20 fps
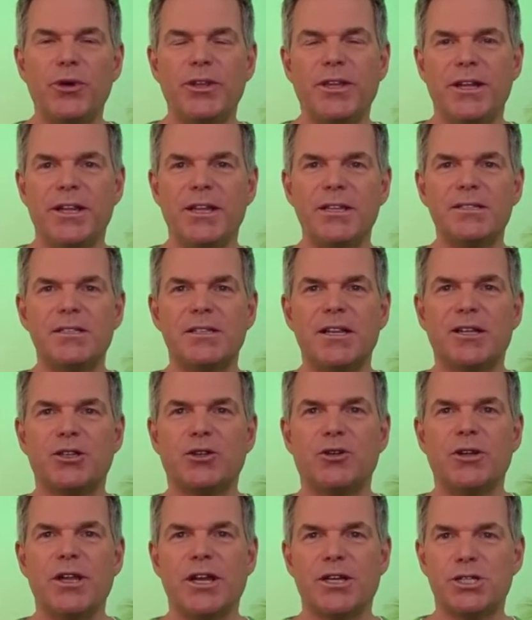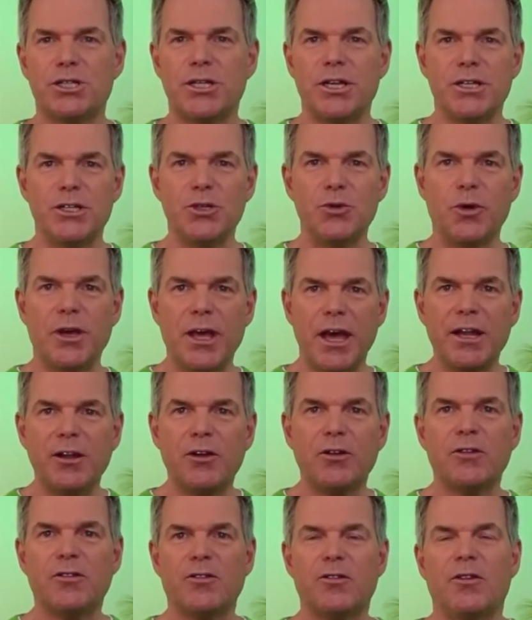an internet connection and you
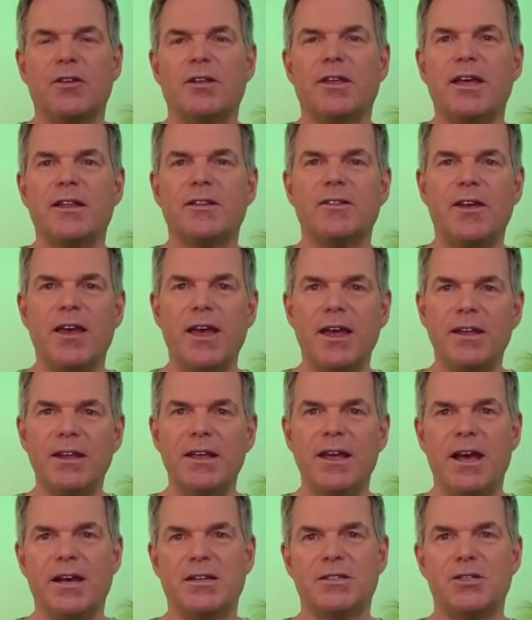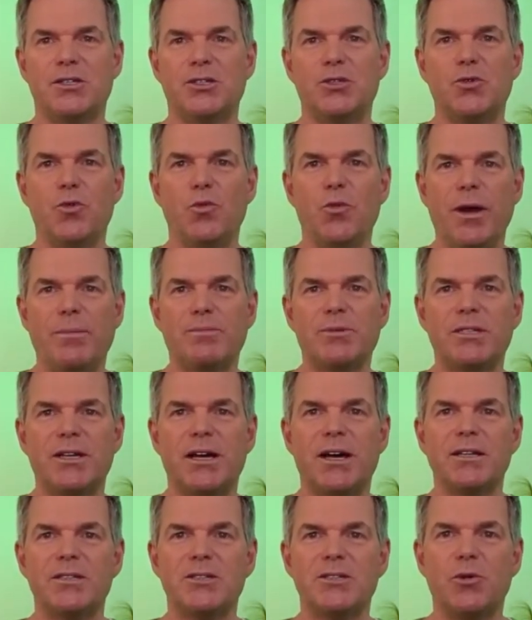cannot get any access to
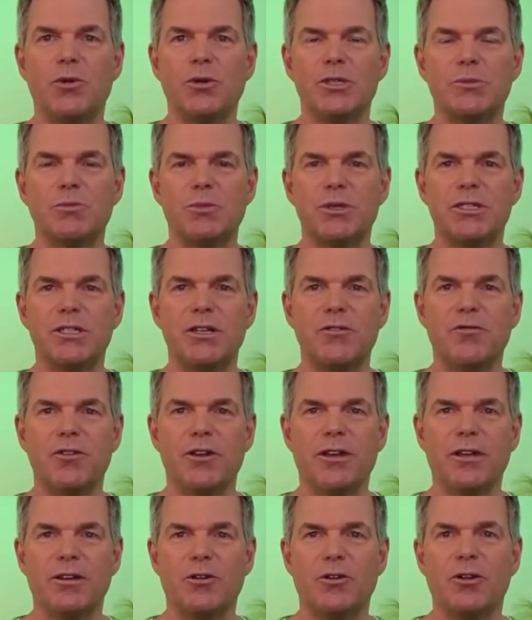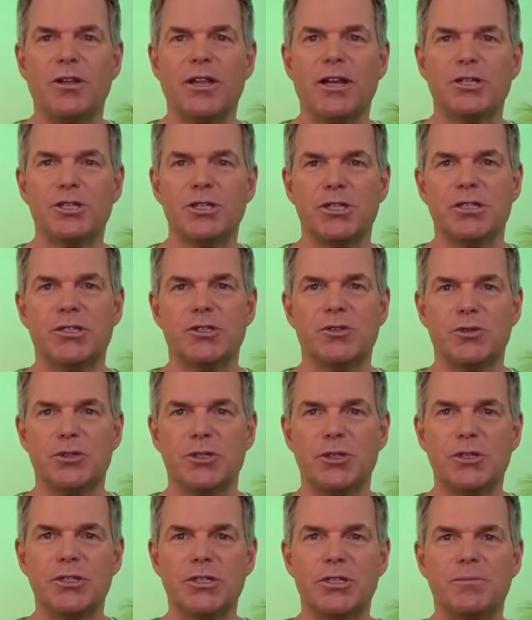websites or specific connections to
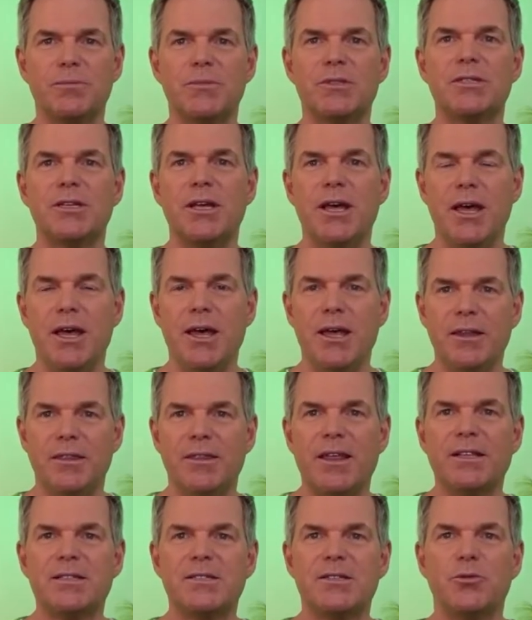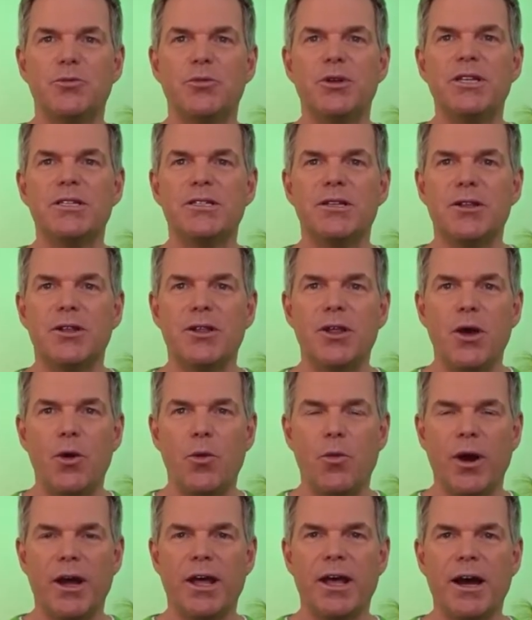systems. That's the reason
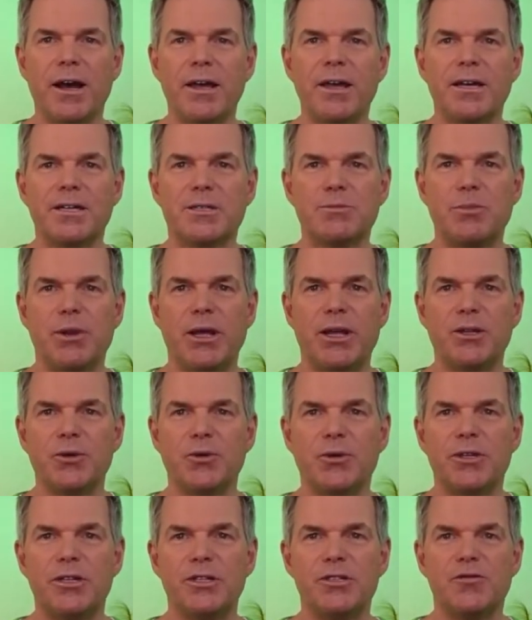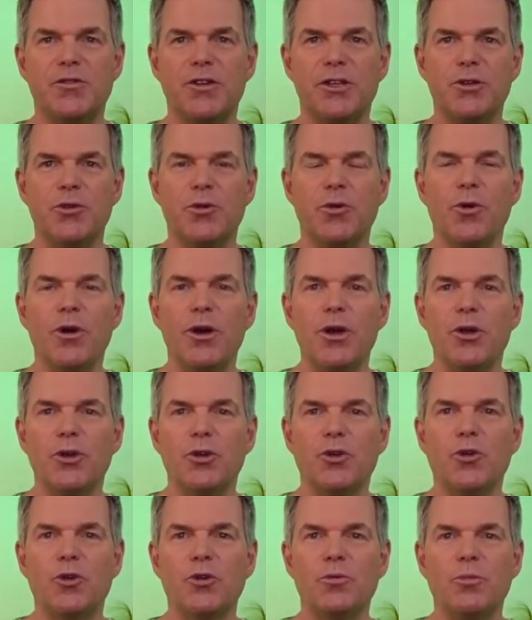why I explain you in this video
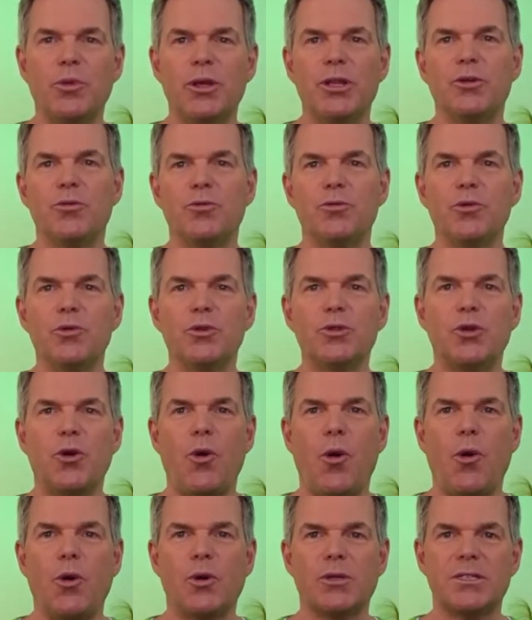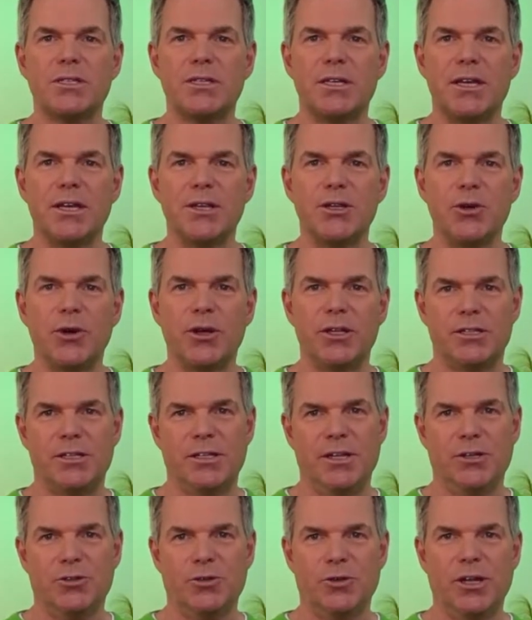could be the root cause in your
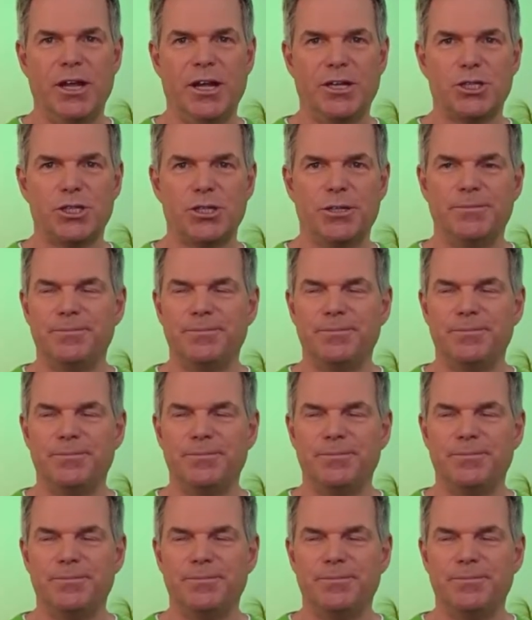internet connection.